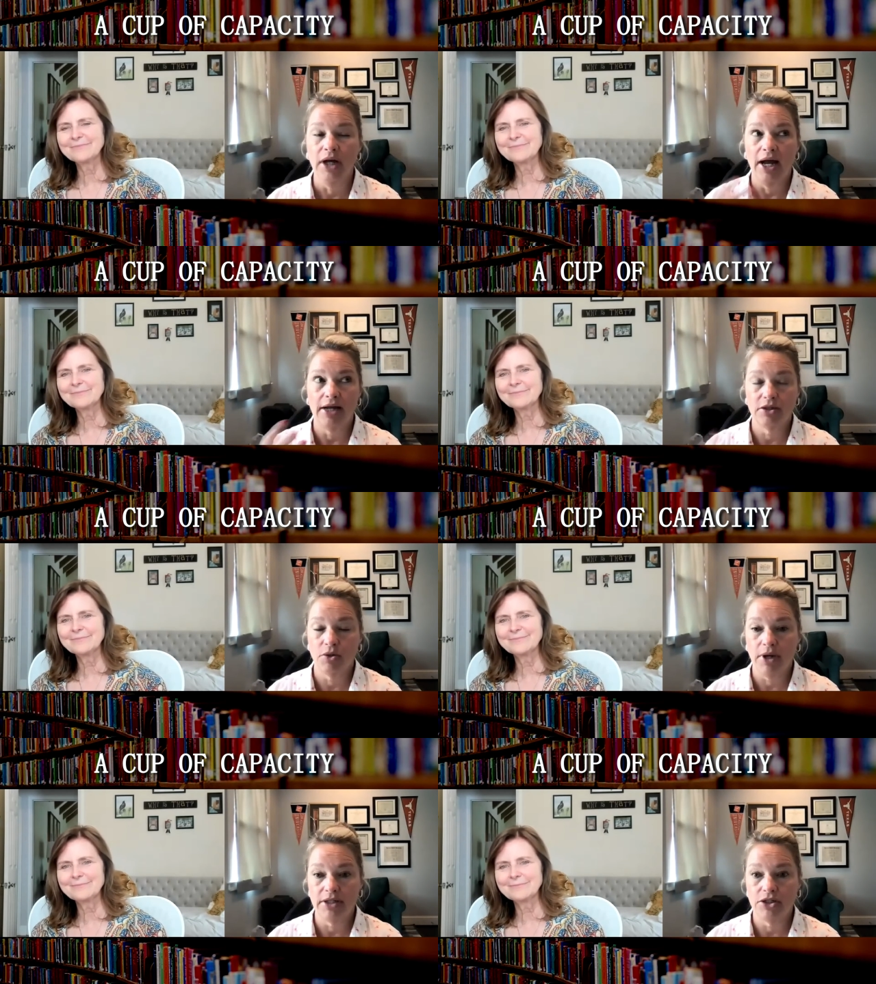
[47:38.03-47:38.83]
Speaker 1: as a
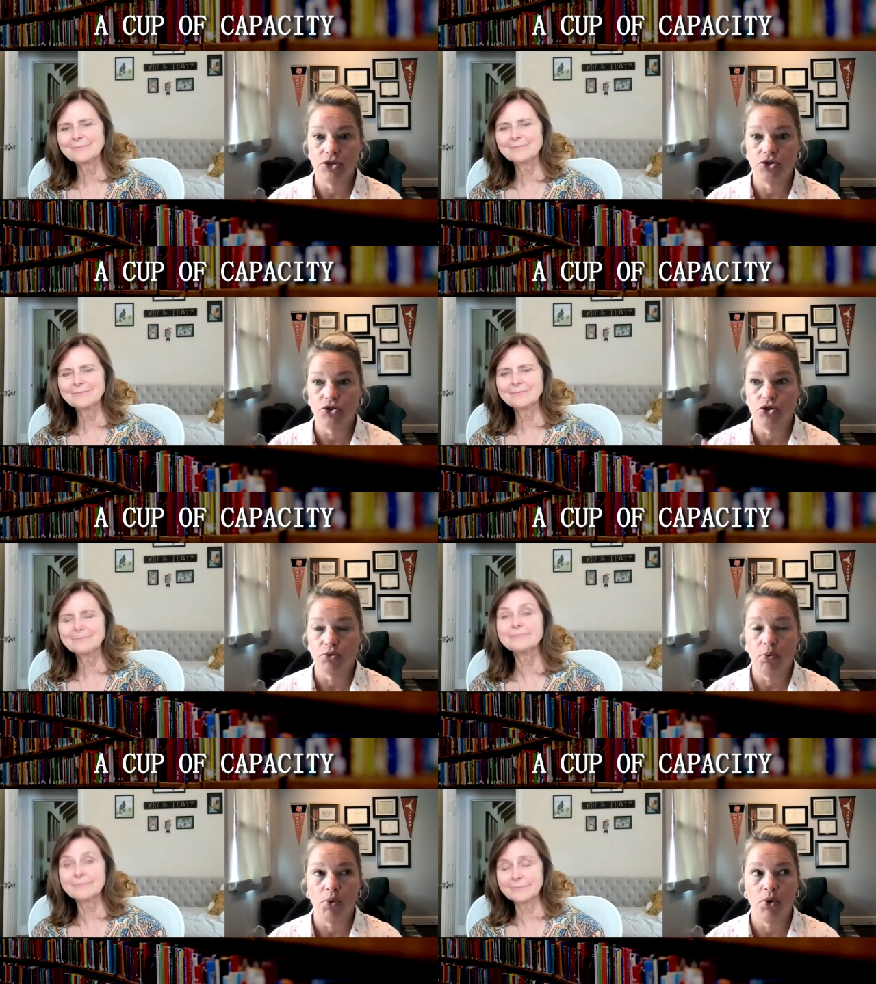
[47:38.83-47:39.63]
white teacher,
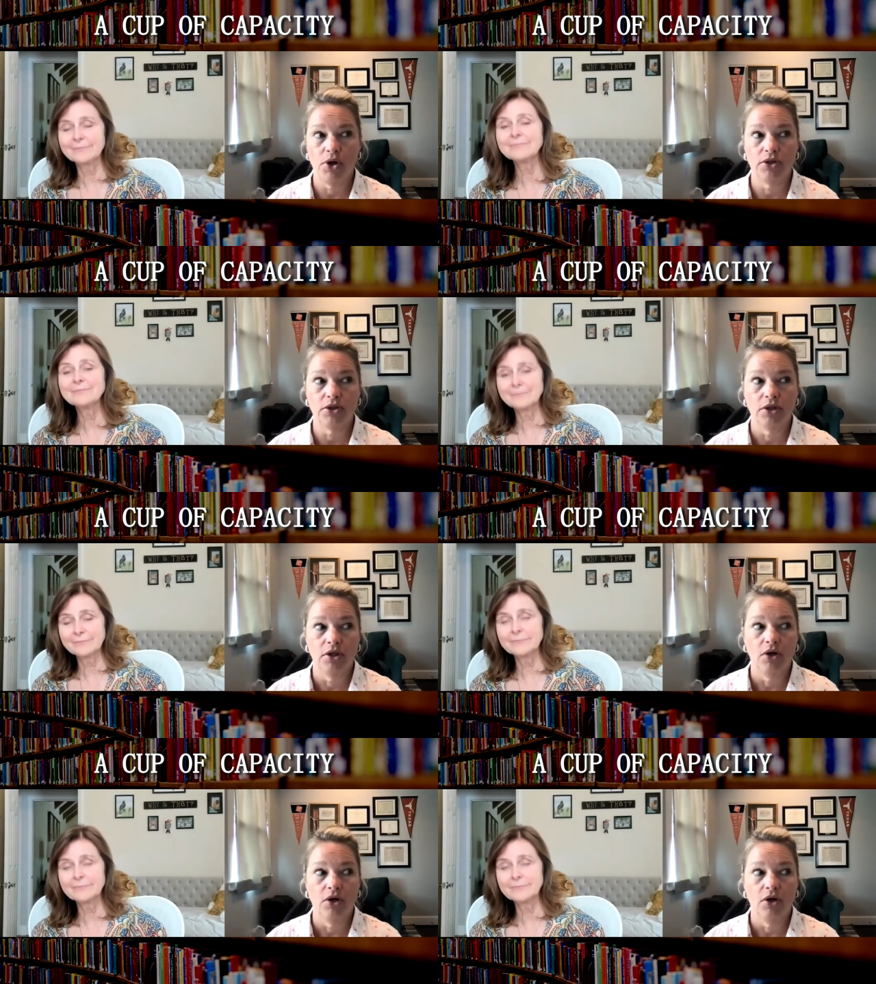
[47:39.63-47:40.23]
support